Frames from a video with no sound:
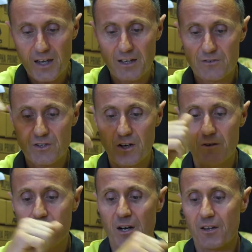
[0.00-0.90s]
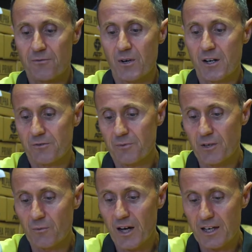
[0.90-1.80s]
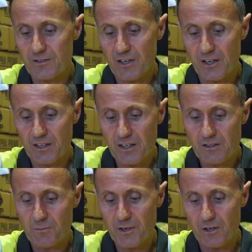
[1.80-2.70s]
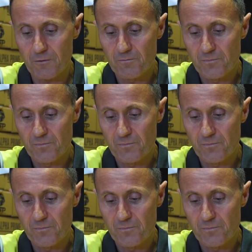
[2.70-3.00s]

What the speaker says: and so my arthritis went away. So you need to be on